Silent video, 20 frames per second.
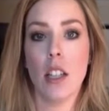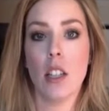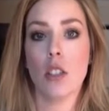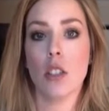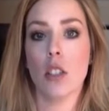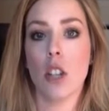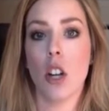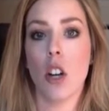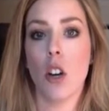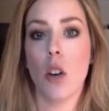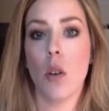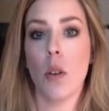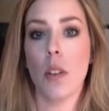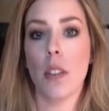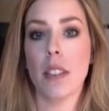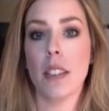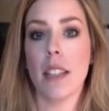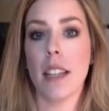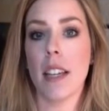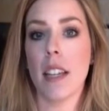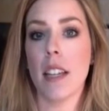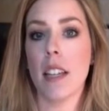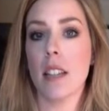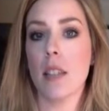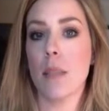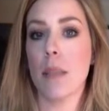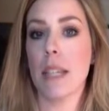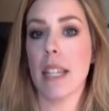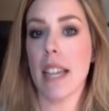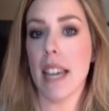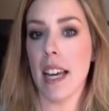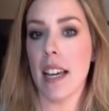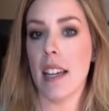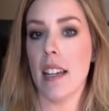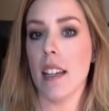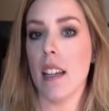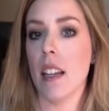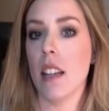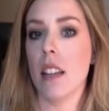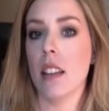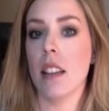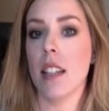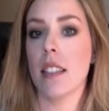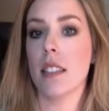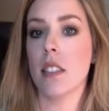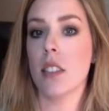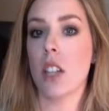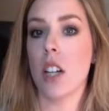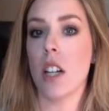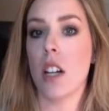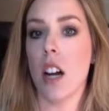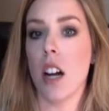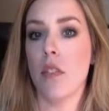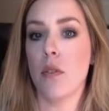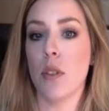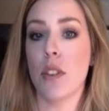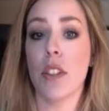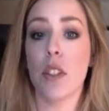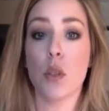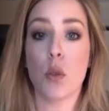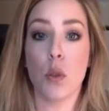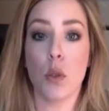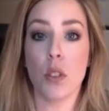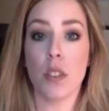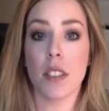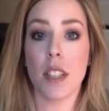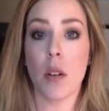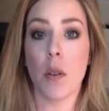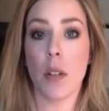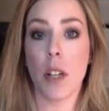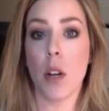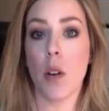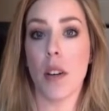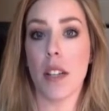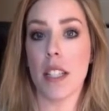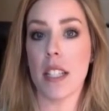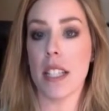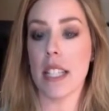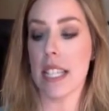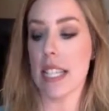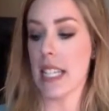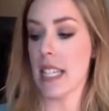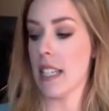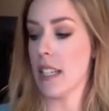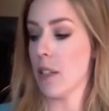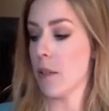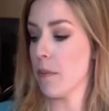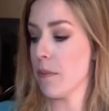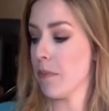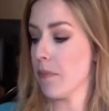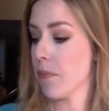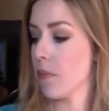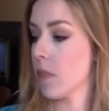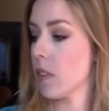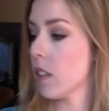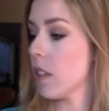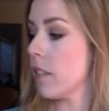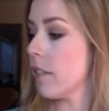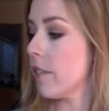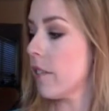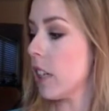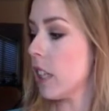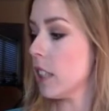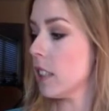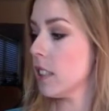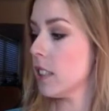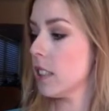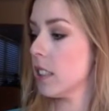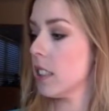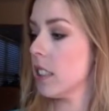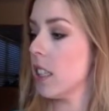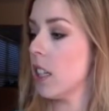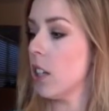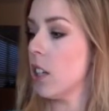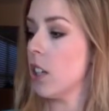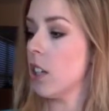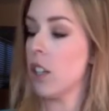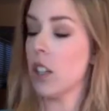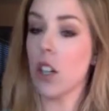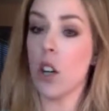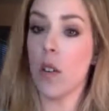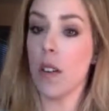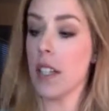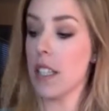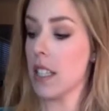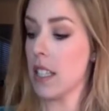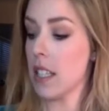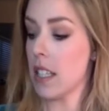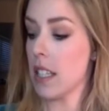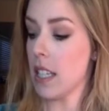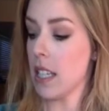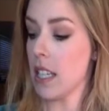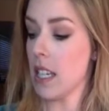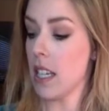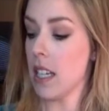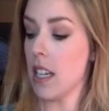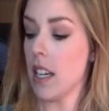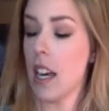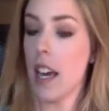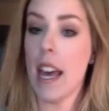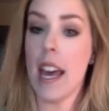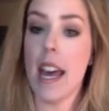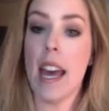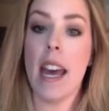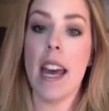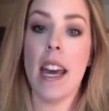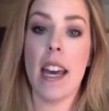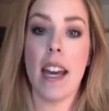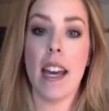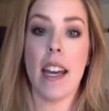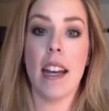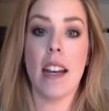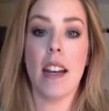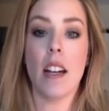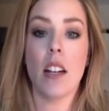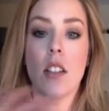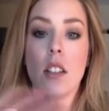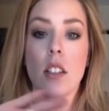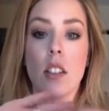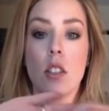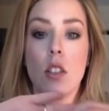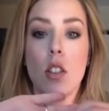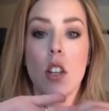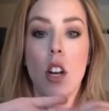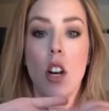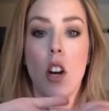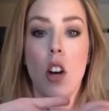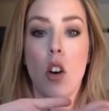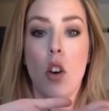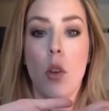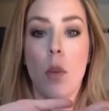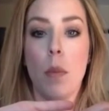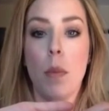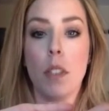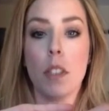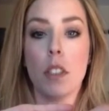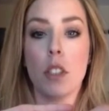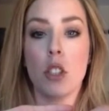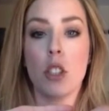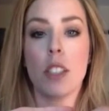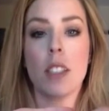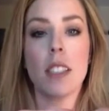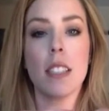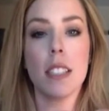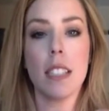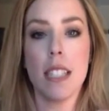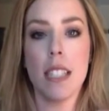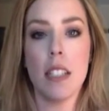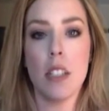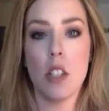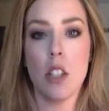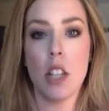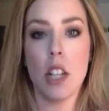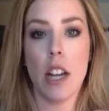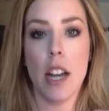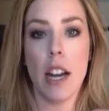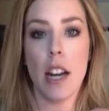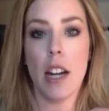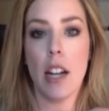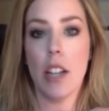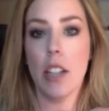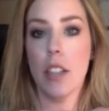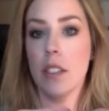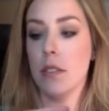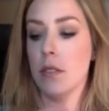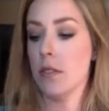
So to begin, let's start off with the tools that we're going to need. First, you're going to need a little comb just to tease your hair.